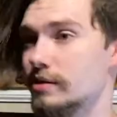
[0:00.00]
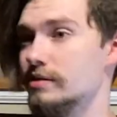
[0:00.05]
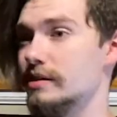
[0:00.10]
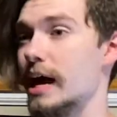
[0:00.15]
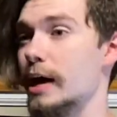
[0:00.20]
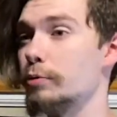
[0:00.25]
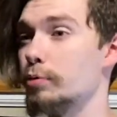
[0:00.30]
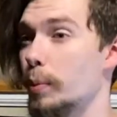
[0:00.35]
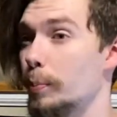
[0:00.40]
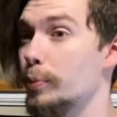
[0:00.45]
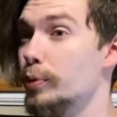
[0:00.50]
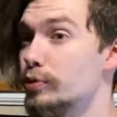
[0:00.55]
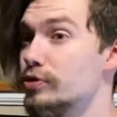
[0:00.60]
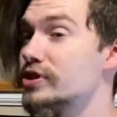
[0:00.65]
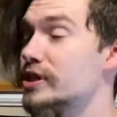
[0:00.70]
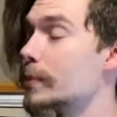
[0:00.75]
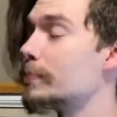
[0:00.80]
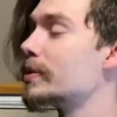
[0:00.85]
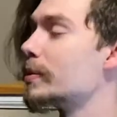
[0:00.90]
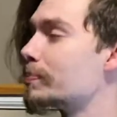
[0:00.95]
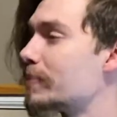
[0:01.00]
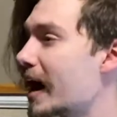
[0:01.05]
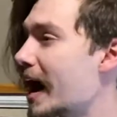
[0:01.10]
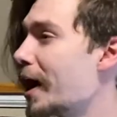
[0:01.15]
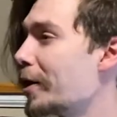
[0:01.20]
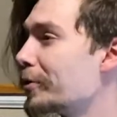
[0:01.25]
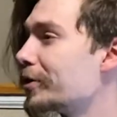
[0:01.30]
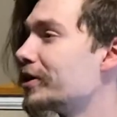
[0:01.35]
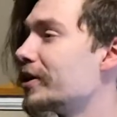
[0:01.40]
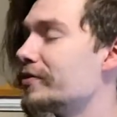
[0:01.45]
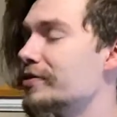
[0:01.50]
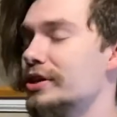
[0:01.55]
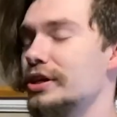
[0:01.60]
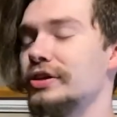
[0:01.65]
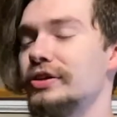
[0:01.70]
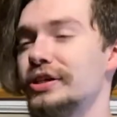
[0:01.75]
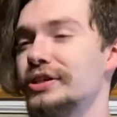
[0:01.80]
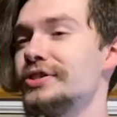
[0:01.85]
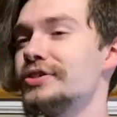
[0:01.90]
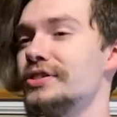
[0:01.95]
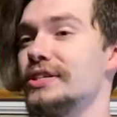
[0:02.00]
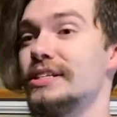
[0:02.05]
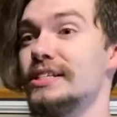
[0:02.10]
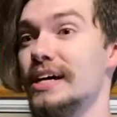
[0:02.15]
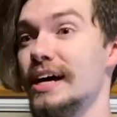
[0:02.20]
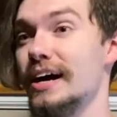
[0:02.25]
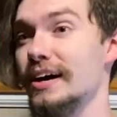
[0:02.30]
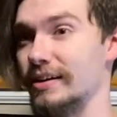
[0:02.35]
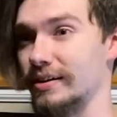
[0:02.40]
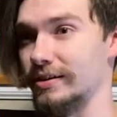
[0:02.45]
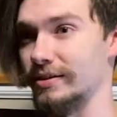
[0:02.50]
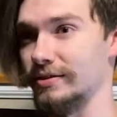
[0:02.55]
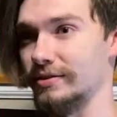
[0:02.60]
and will boost up the power of the creatures it's on.